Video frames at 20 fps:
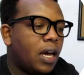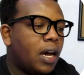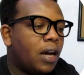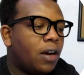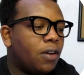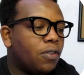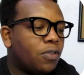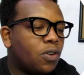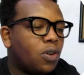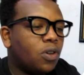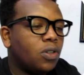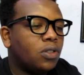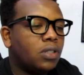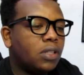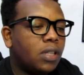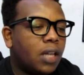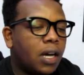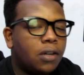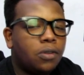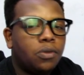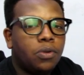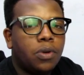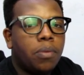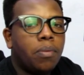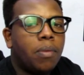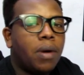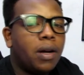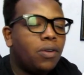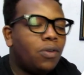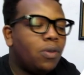And of course, that way
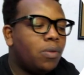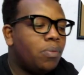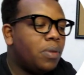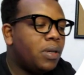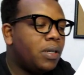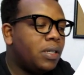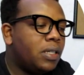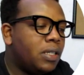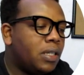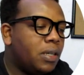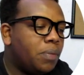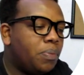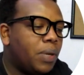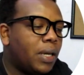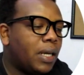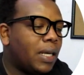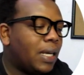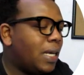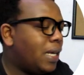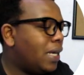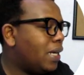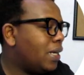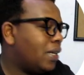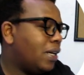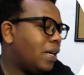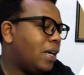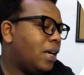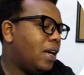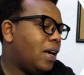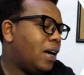money will be dripping
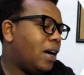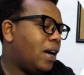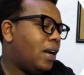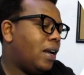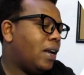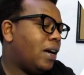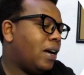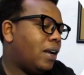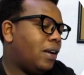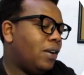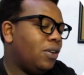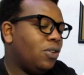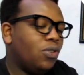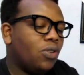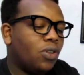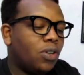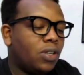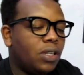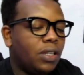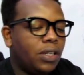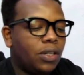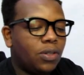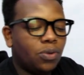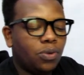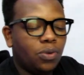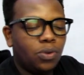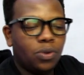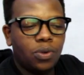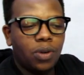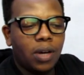in and you don't need
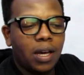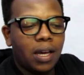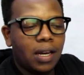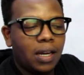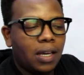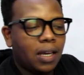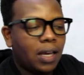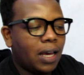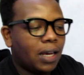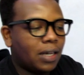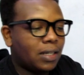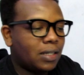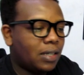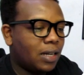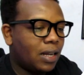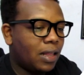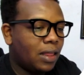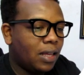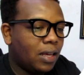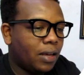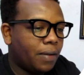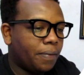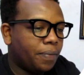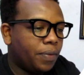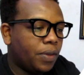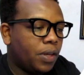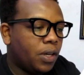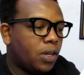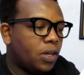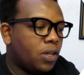to do any extra thing.